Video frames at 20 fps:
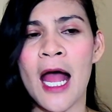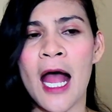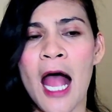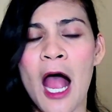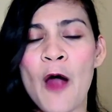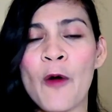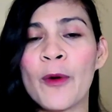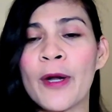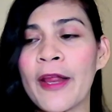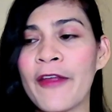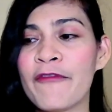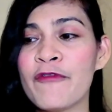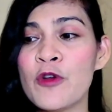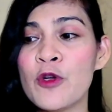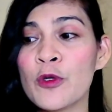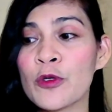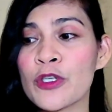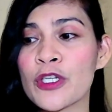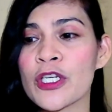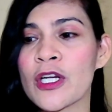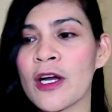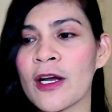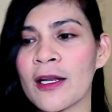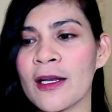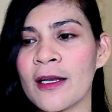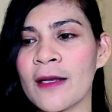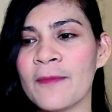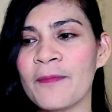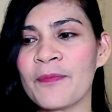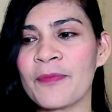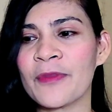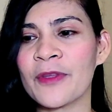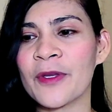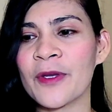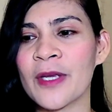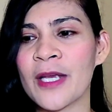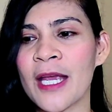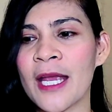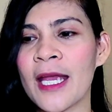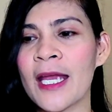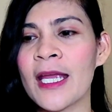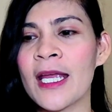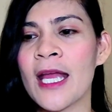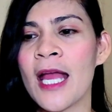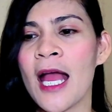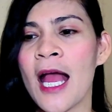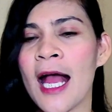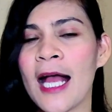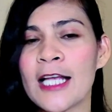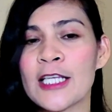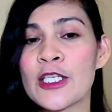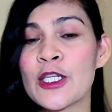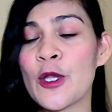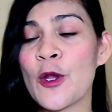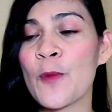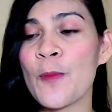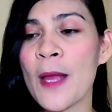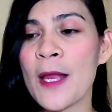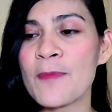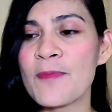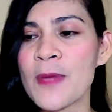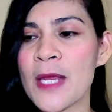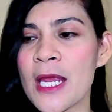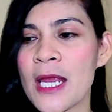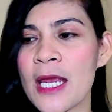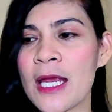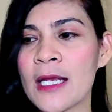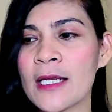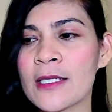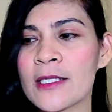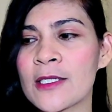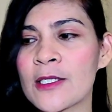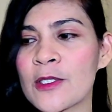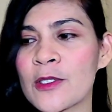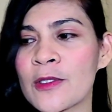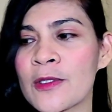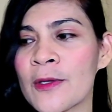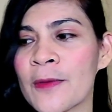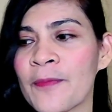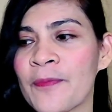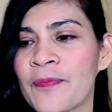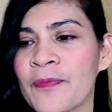evolution, okay, as human beings.